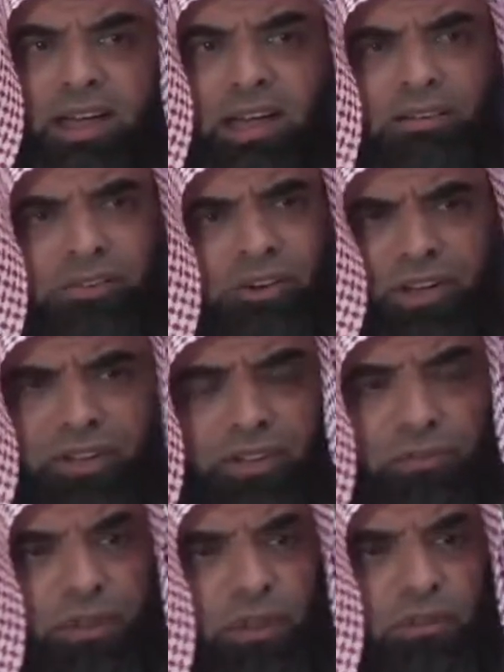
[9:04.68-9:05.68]
A very
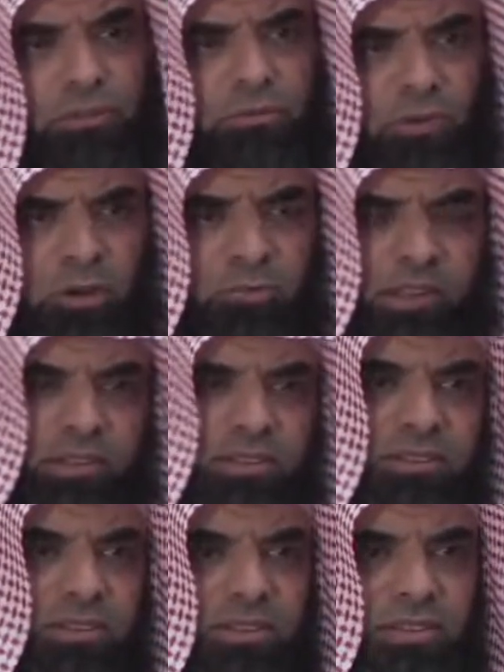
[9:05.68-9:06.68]
difficult moment,
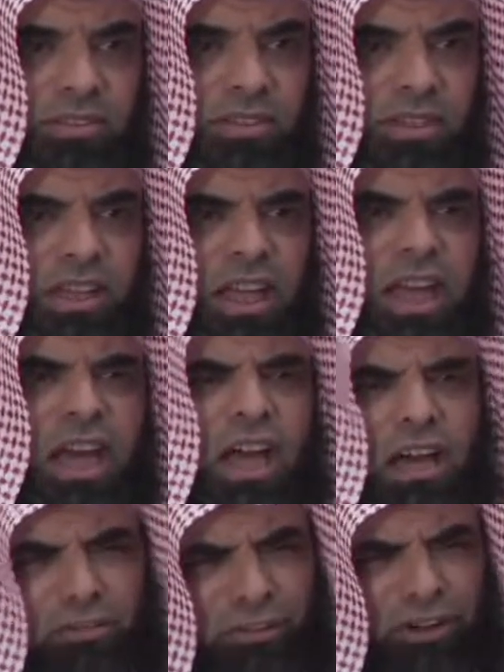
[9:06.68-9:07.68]

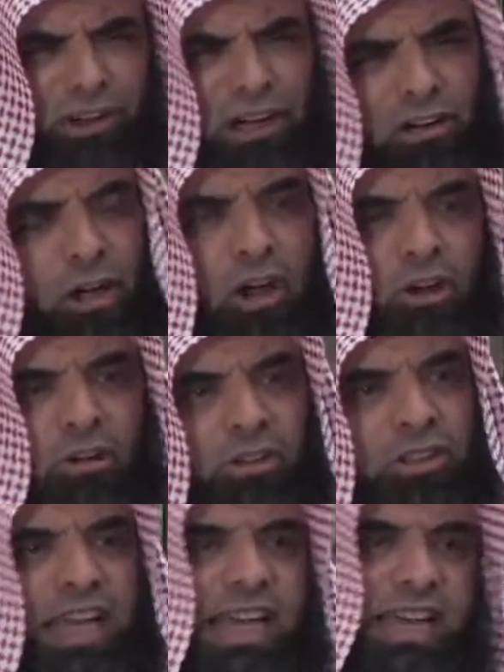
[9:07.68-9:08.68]
a very
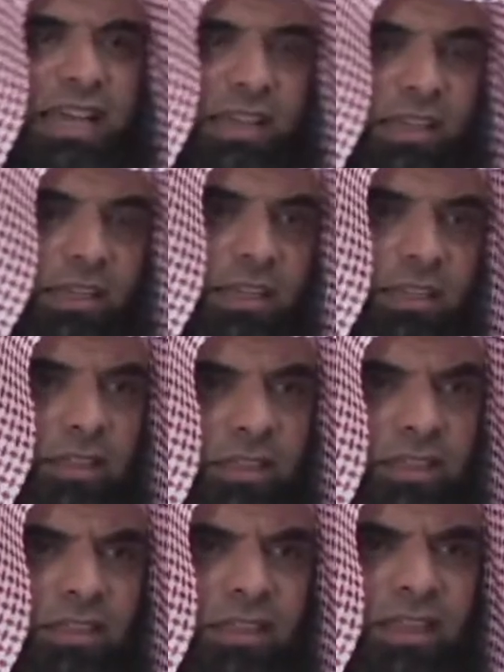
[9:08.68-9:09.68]
long day,
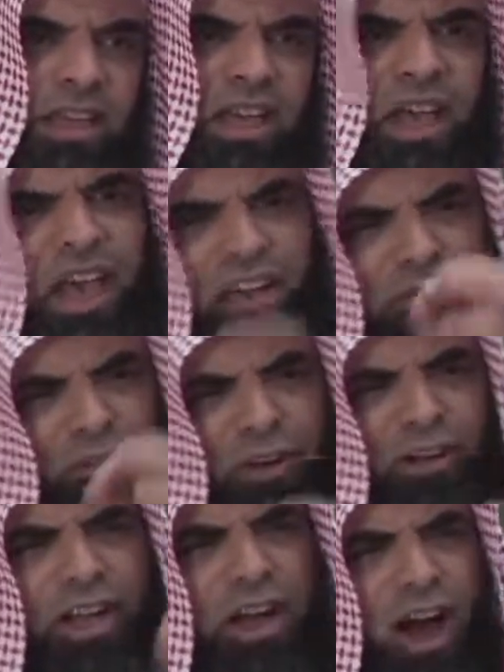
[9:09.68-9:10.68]
a
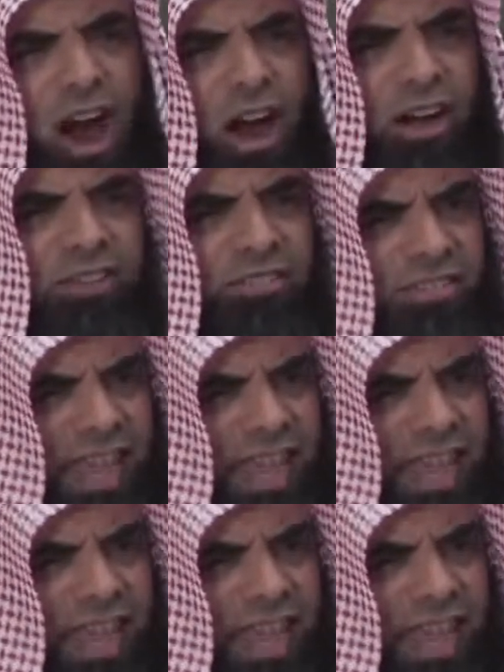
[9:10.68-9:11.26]
very hard